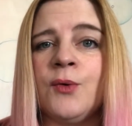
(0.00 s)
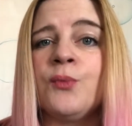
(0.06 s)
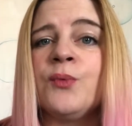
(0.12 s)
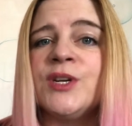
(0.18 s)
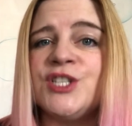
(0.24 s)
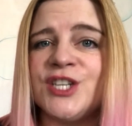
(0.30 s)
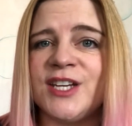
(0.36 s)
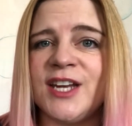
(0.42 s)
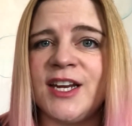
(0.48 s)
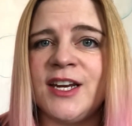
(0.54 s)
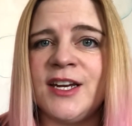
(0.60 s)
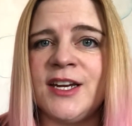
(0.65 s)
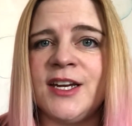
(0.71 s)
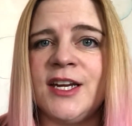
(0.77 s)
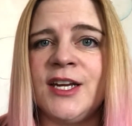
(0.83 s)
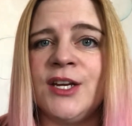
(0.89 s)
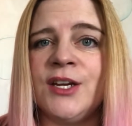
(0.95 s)

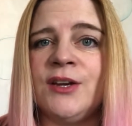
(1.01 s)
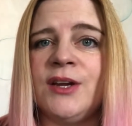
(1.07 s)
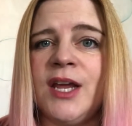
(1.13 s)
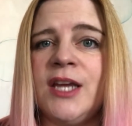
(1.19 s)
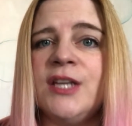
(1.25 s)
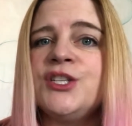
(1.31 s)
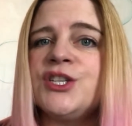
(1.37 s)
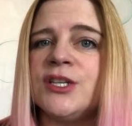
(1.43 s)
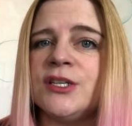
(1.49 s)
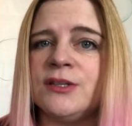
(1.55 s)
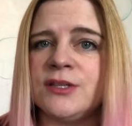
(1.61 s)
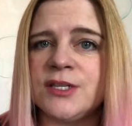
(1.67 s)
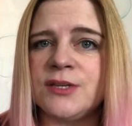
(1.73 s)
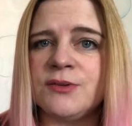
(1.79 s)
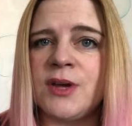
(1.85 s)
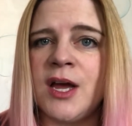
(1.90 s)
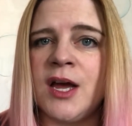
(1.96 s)
originated in
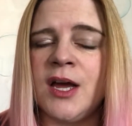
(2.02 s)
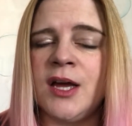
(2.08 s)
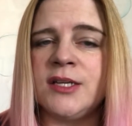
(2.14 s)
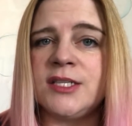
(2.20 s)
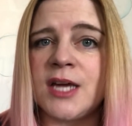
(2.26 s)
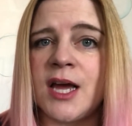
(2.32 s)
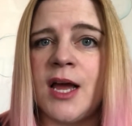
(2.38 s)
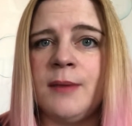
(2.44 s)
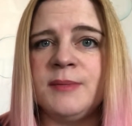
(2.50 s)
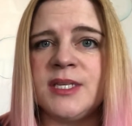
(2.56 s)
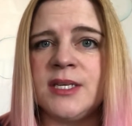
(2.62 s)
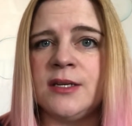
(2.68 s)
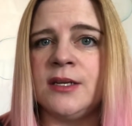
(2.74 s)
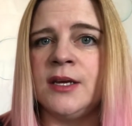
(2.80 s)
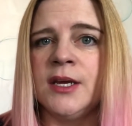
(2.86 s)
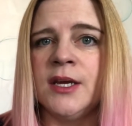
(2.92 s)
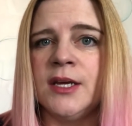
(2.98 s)
ancient times
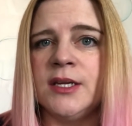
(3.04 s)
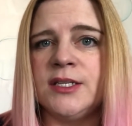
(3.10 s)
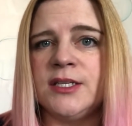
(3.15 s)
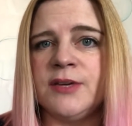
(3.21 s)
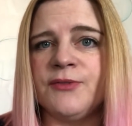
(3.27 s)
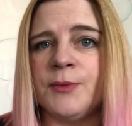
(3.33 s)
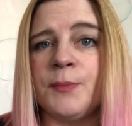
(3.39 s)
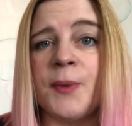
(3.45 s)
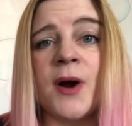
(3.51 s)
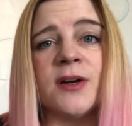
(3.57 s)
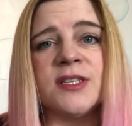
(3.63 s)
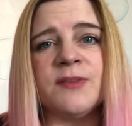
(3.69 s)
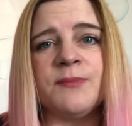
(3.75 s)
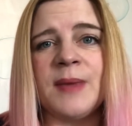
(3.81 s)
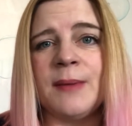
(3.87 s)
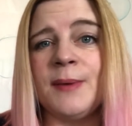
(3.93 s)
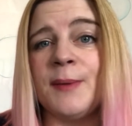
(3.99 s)
in different
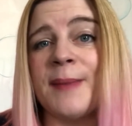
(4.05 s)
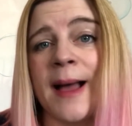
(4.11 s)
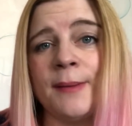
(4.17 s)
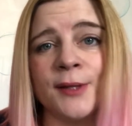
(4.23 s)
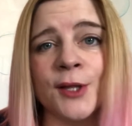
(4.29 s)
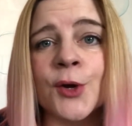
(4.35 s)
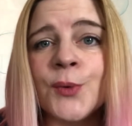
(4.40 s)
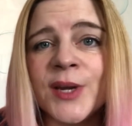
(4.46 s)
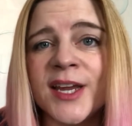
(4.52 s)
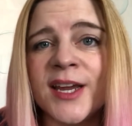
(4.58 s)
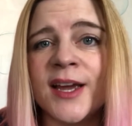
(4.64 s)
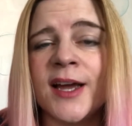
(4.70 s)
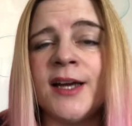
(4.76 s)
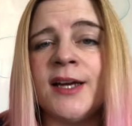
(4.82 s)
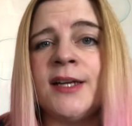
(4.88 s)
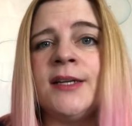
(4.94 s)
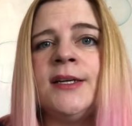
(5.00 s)
parts of maybe
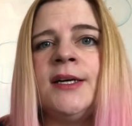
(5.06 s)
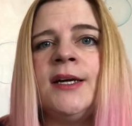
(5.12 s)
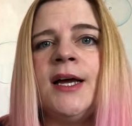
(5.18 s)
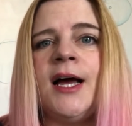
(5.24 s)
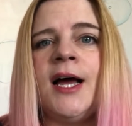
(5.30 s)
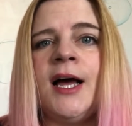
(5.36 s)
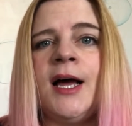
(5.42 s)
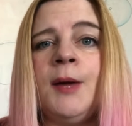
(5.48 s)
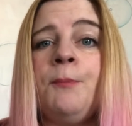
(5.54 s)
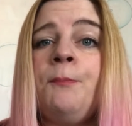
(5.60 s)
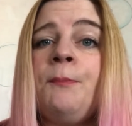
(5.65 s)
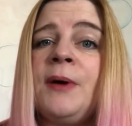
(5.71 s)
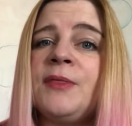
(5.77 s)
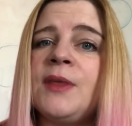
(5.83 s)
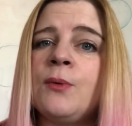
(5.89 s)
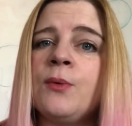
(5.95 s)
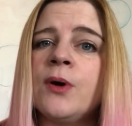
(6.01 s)
Babylonia,
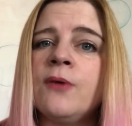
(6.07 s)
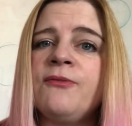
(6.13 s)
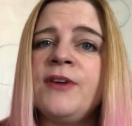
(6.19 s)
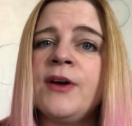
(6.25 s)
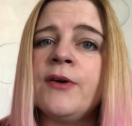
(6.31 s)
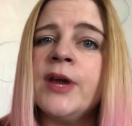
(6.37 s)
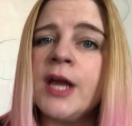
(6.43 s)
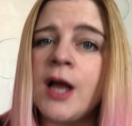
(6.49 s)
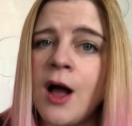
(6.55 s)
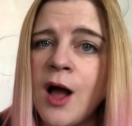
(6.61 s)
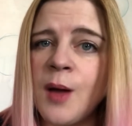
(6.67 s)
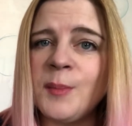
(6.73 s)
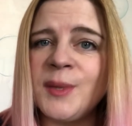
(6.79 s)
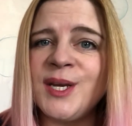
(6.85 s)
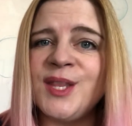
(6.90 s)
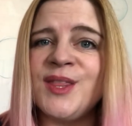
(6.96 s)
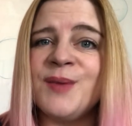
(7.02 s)
but they were very
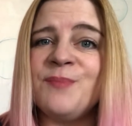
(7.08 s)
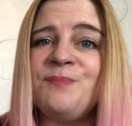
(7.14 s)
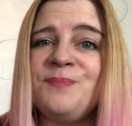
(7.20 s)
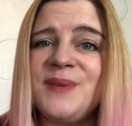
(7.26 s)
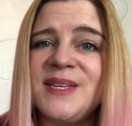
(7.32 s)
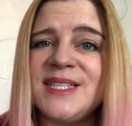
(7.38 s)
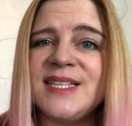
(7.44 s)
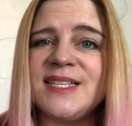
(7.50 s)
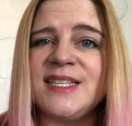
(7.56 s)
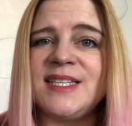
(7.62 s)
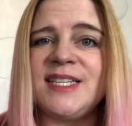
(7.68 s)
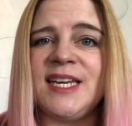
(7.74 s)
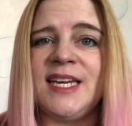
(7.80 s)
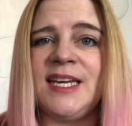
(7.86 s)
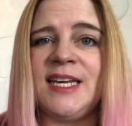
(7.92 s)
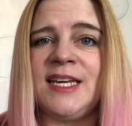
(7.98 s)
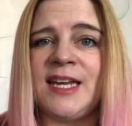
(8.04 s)
common in the
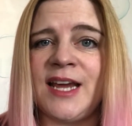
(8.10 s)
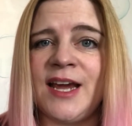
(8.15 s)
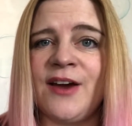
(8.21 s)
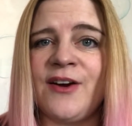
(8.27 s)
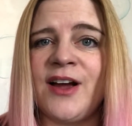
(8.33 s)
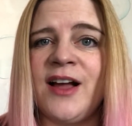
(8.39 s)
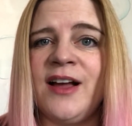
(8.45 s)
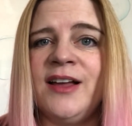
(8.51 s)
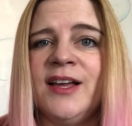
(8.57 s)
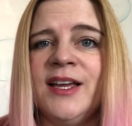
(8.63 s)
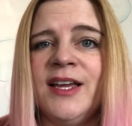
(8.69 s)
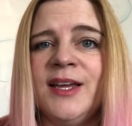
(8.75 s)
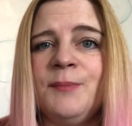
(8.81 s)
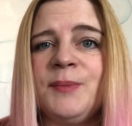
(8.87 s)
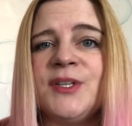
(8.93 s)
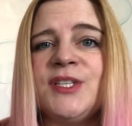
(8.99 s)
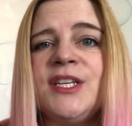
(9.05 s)
Byzantine era,
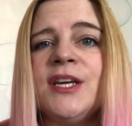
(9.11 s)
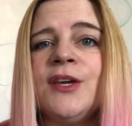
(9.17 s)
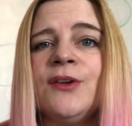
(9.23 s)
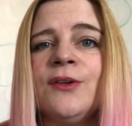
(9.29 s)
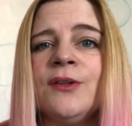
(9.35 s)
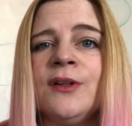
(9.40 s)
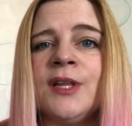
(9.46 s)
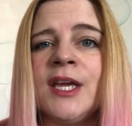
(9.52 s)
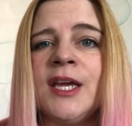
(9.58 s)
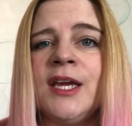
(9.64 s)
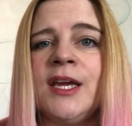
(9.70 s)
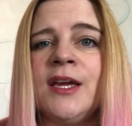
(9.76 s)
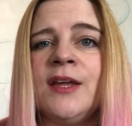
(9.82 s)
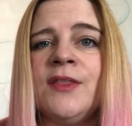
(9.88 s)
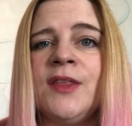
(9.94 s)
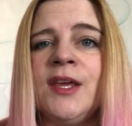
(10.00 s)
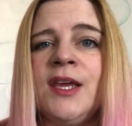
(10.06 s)

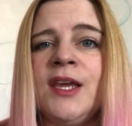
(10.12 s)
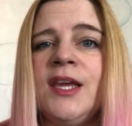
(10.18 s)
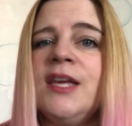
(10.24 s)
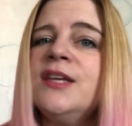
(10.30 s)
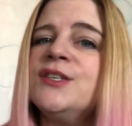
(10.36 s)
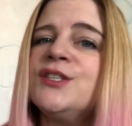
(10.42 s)
particularly in the